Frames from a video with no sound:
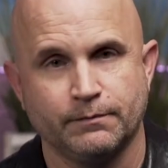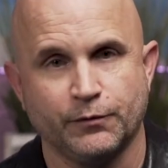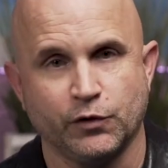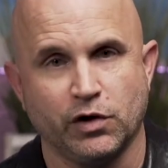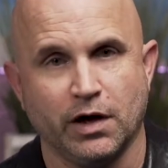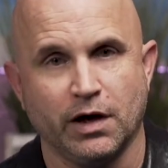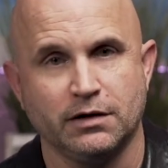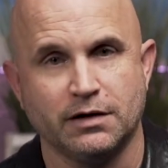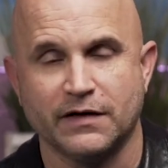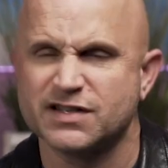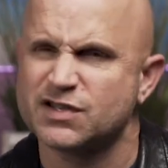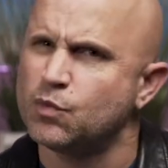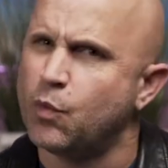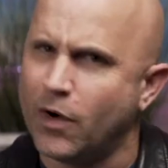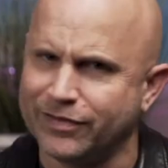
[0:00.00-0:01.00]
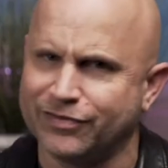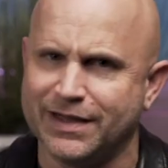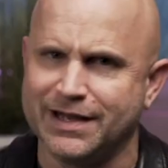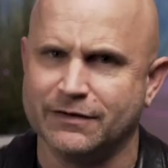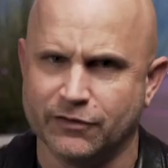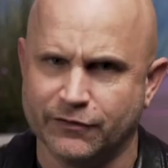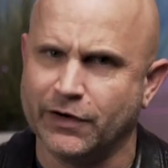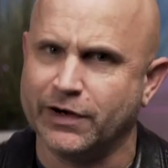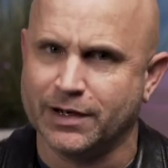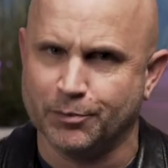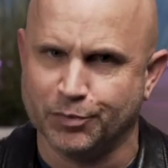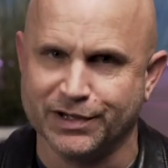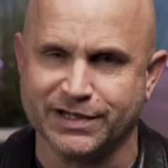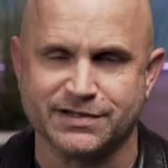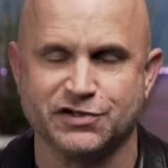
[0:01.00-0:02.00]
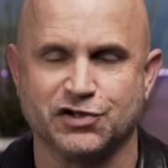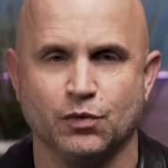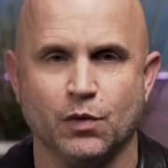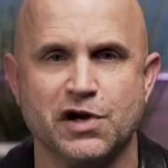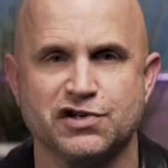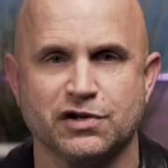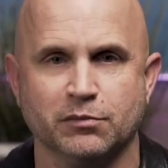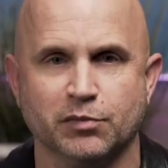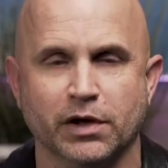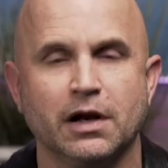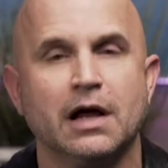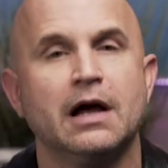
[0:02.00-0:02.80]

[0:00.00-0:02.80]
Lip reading: Okay, now this is one thing of a very complex situation, but